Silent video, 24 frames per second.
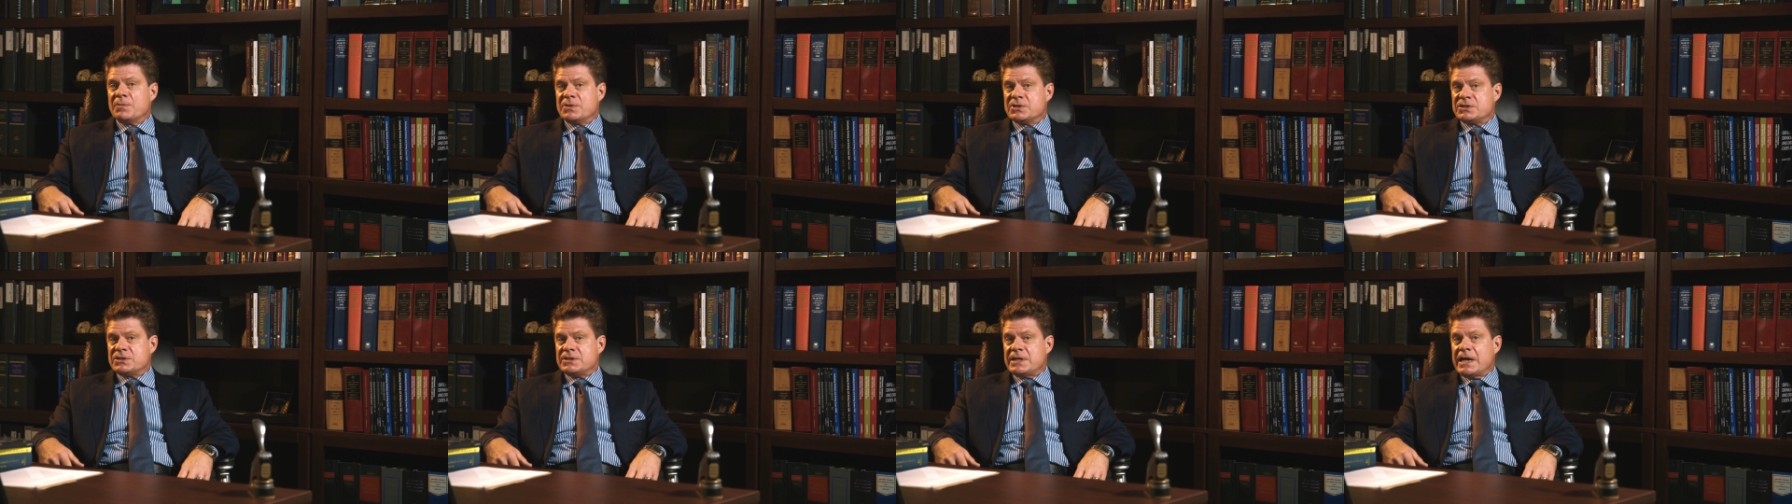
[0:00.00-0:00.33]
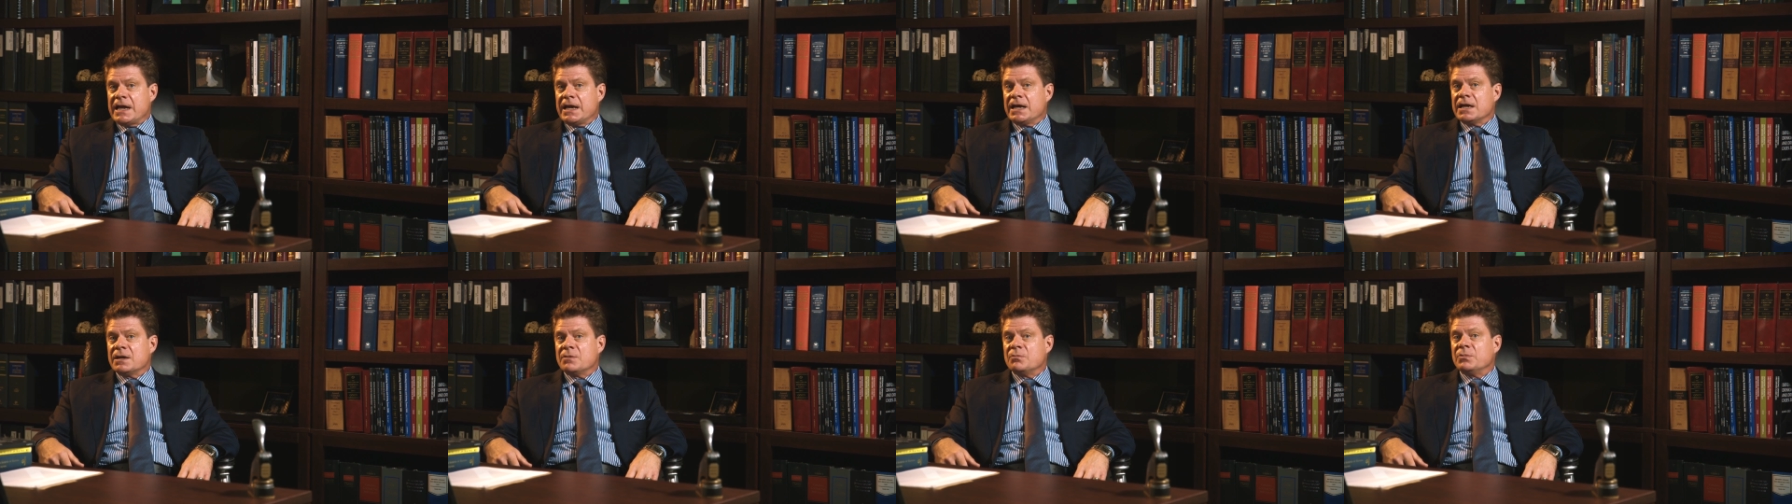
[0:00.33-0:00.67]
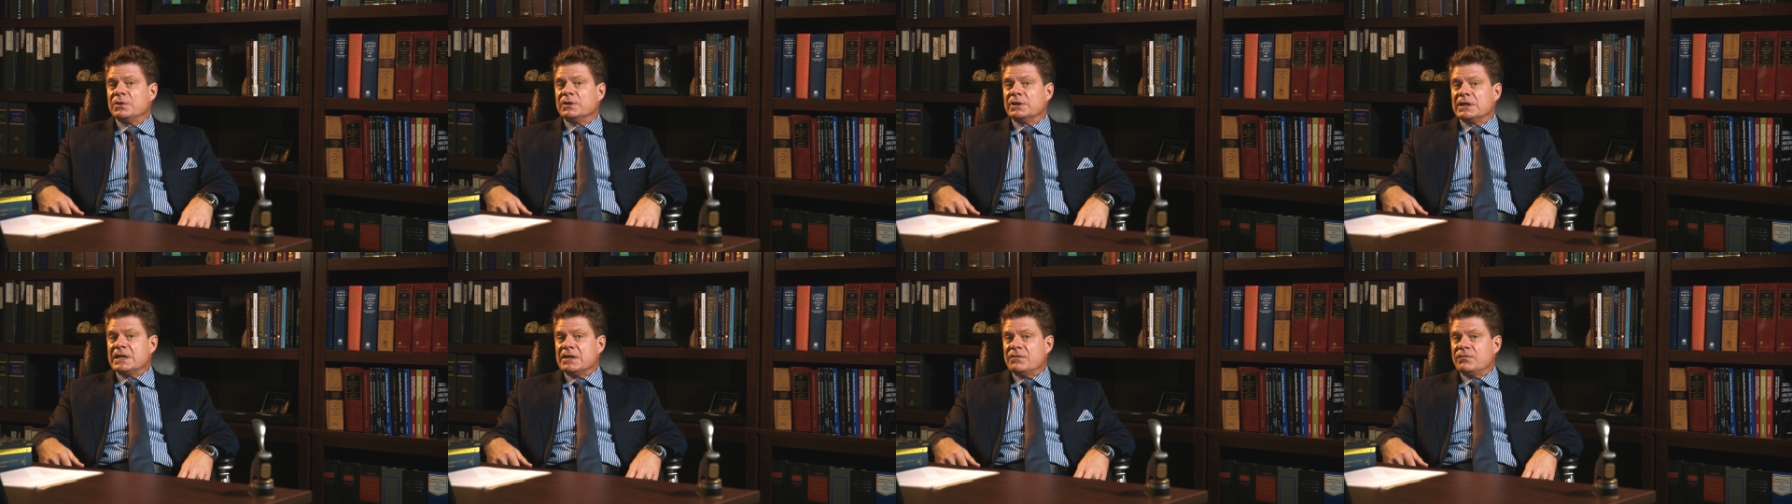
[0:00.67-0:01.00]
mistaken
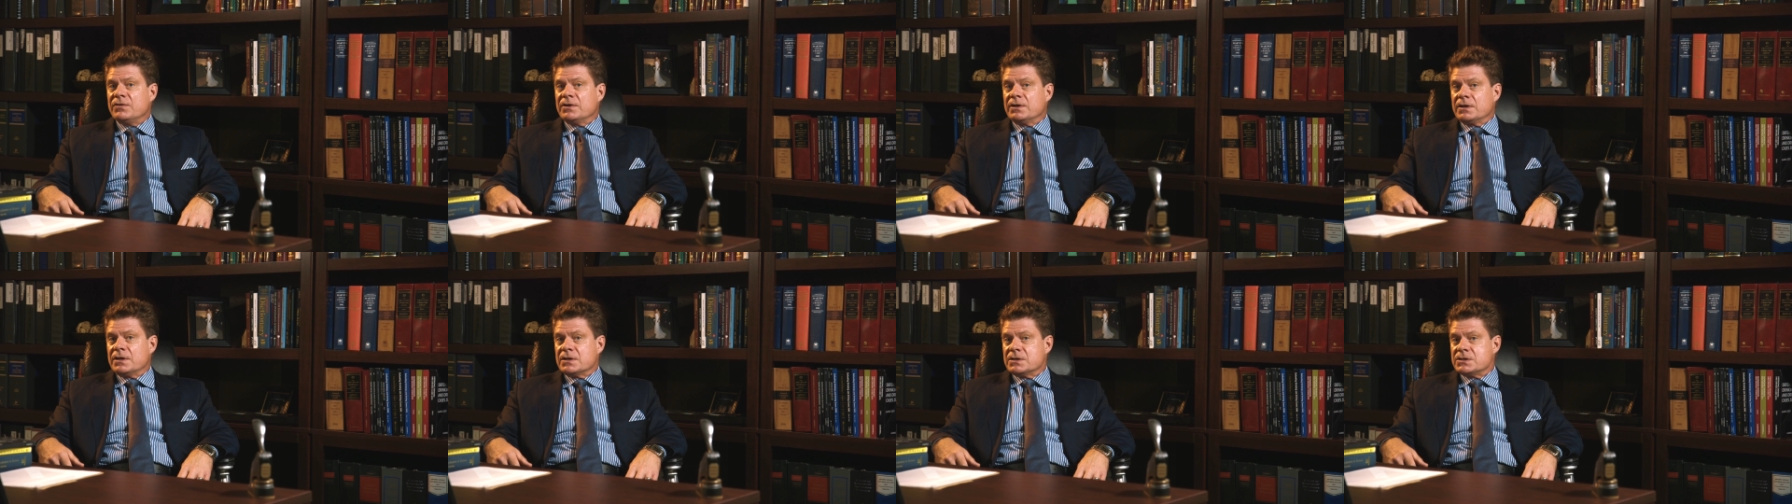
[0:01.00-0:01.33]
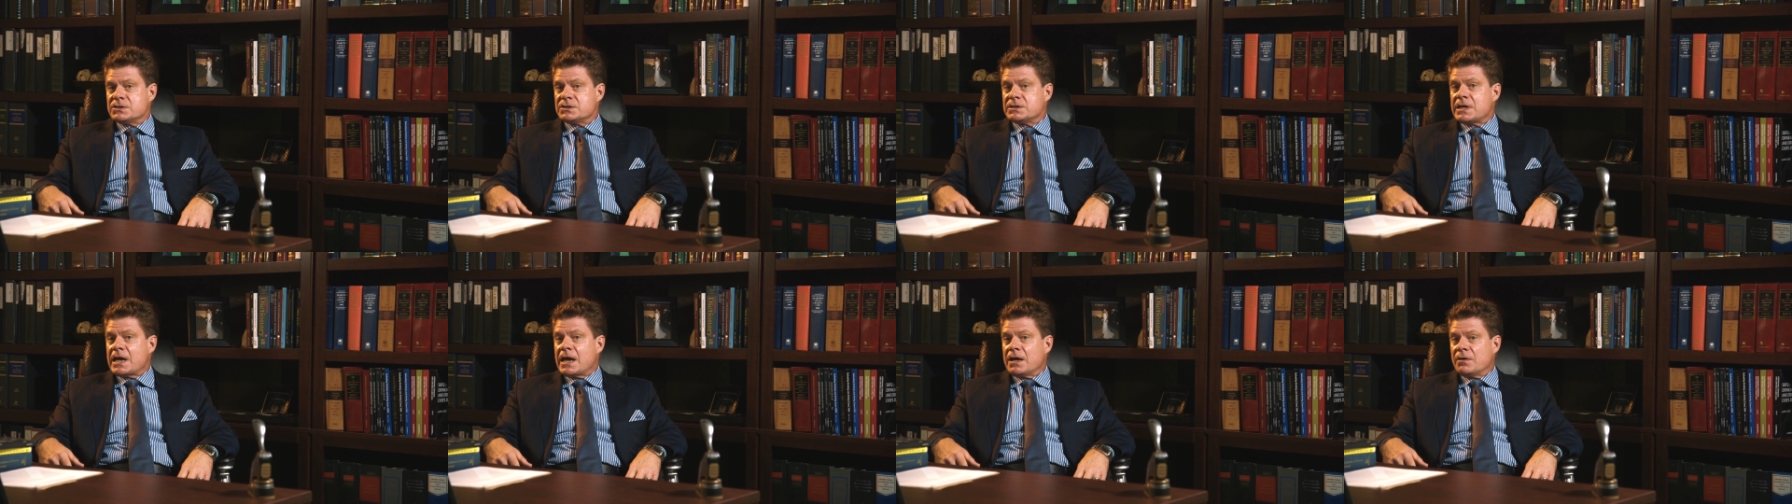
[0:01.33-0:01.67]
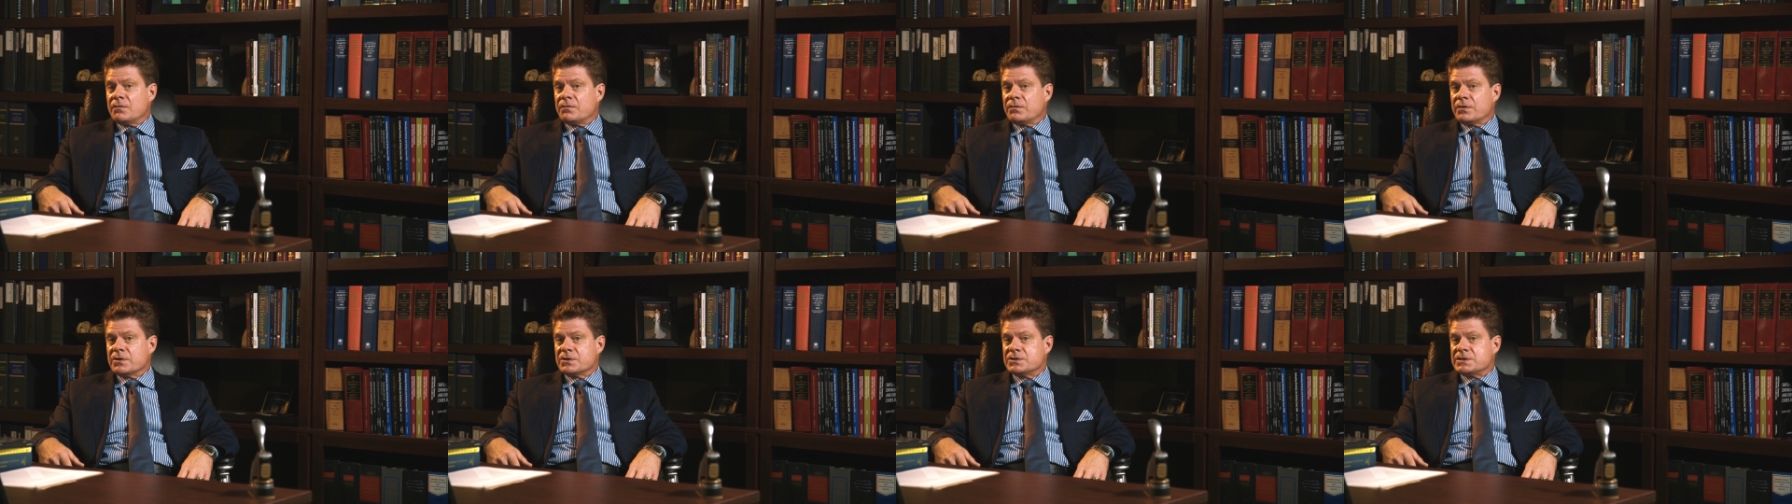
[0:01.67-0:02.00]
belief and
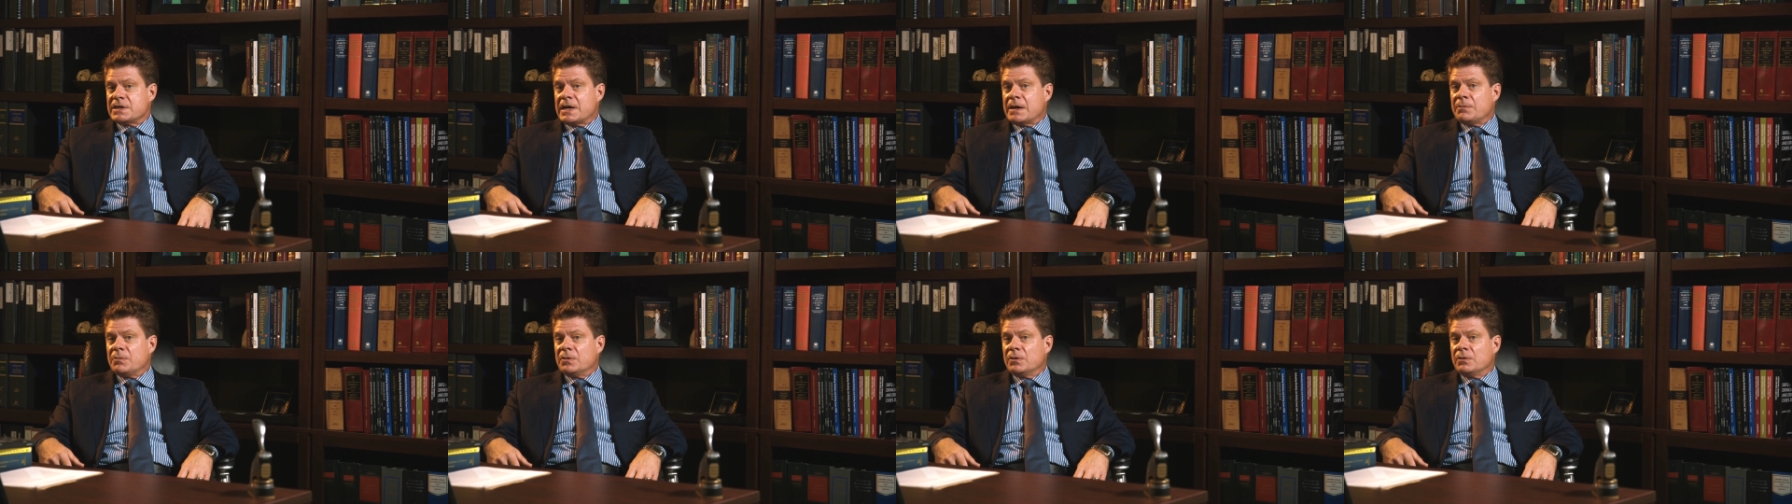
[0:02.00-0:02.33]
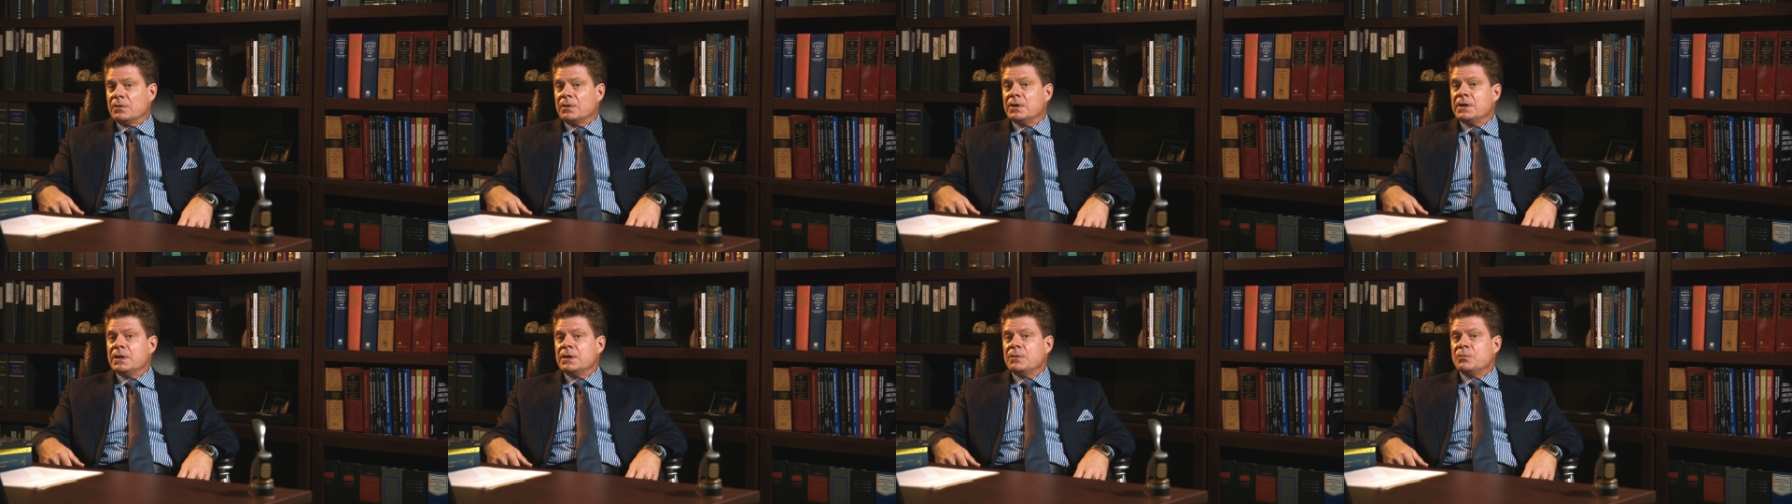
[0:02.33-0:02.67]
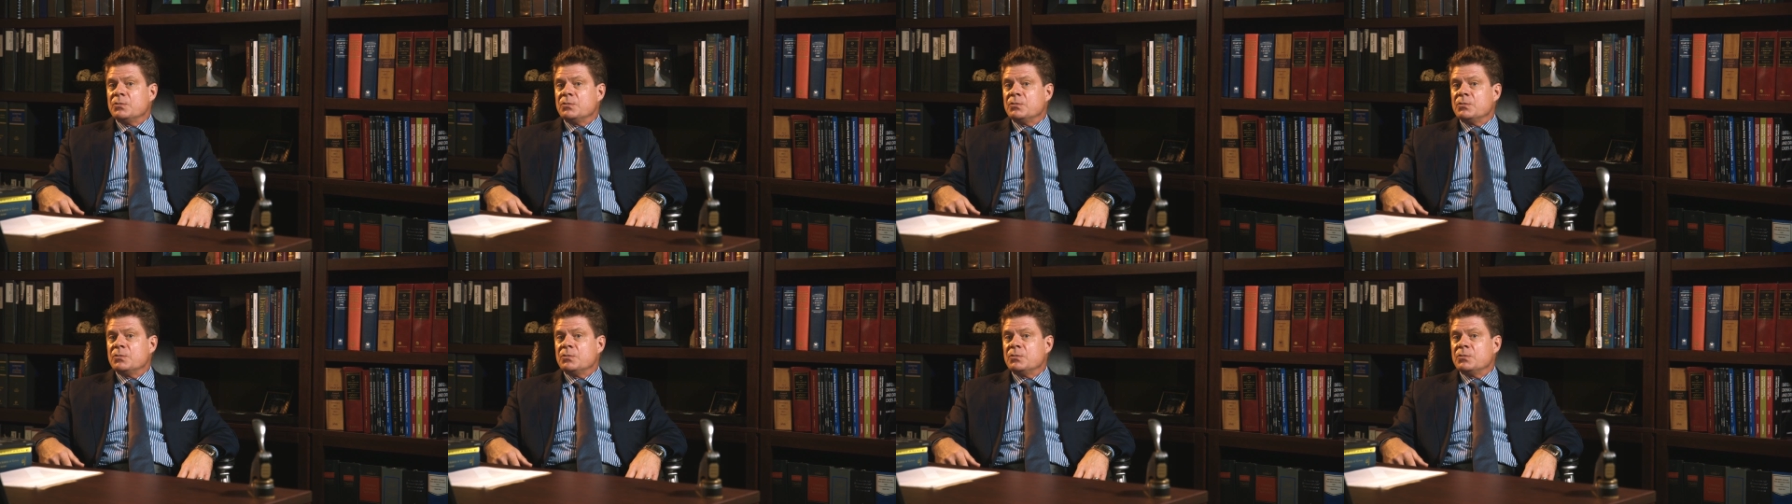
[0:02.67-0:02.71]
consent, for example,